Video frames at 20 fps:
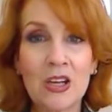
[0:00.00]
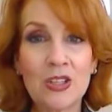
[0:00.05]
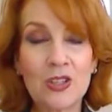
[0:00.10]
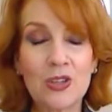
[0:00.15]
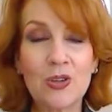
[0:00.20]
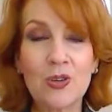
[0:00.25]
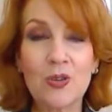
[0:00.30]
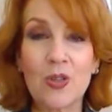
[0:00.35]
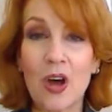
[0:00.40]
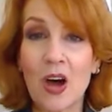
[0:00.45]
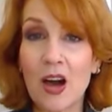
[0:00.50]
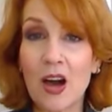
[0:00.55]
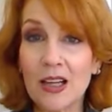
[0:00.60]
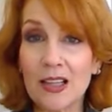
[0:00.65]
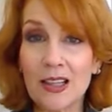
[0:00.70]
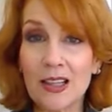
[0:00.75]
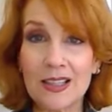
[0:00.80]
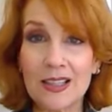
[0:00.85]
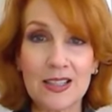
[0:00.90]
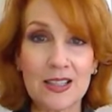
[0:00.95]
to do the
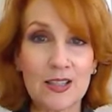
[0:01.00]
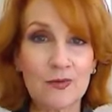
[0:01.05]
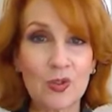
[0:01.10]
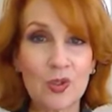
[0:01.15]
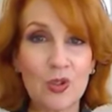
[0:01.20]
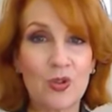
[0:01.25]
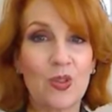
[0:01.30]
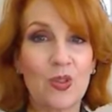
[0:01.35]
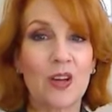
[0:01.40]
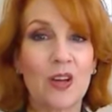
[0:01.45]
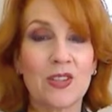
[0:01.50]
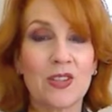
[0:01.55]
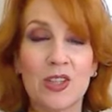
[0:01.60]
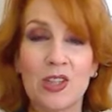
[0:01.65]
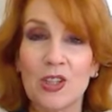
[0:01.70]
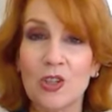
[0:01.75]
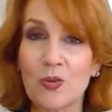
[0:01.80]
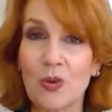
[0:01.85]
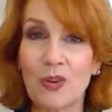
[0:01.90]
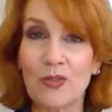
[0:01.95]
highlights of
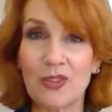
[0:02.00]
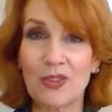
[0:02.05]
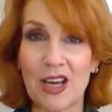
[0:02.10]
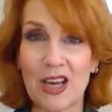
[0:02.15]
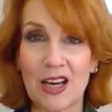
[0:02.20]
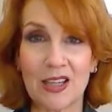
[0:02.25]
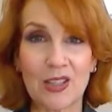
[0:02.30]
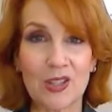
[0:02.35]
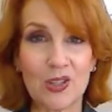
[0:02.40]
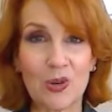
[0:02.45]
2012 tag.